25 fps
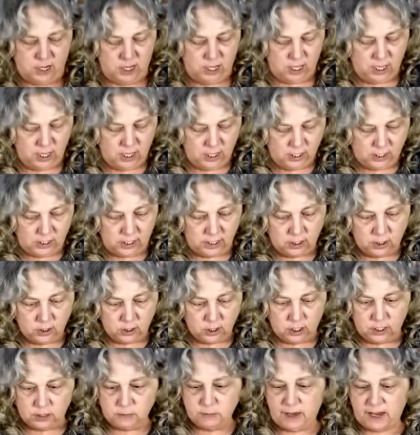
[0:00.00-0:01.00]
Now you're going to
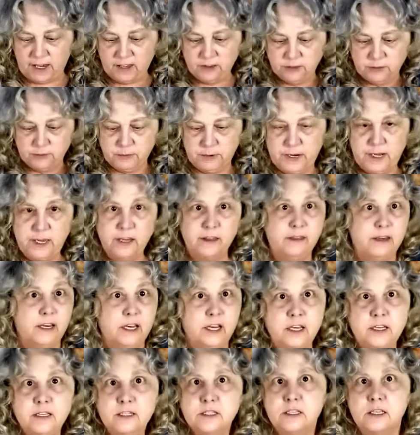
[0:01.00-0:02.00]
make 3 of
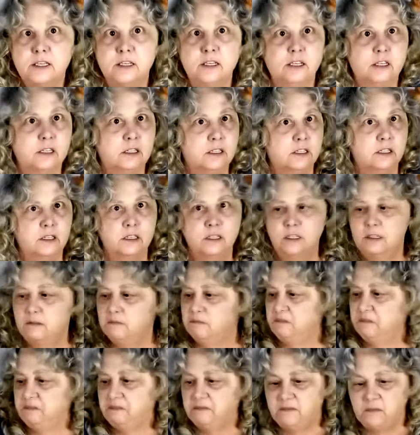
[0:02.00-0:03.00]
these.
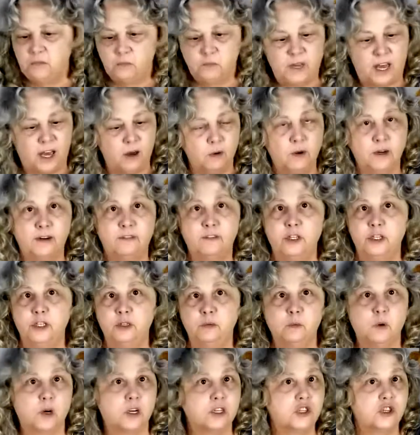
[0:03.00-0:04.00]
However you
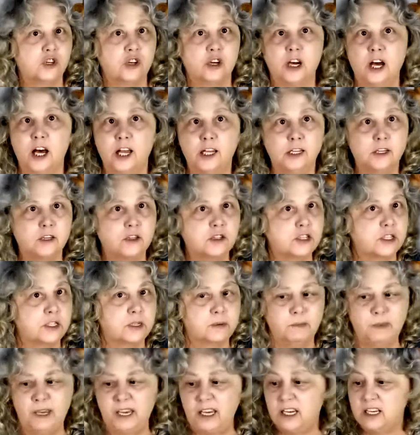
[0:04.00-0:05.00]
want your colors to be,
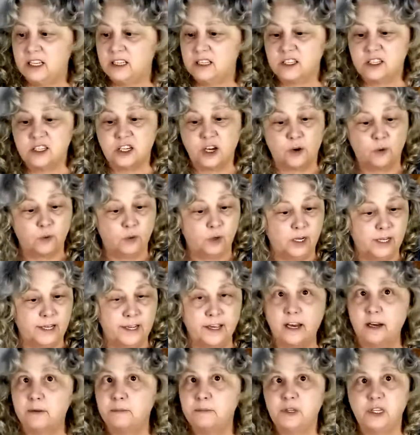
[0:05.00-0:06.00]
it's totally up
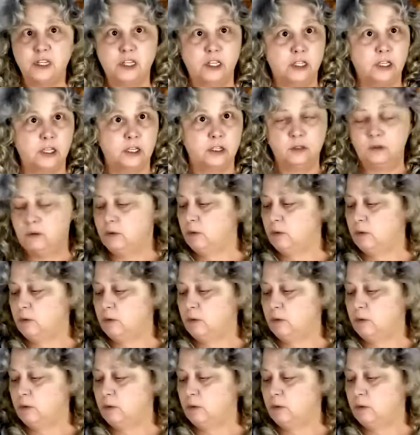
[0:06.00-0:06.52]
to you.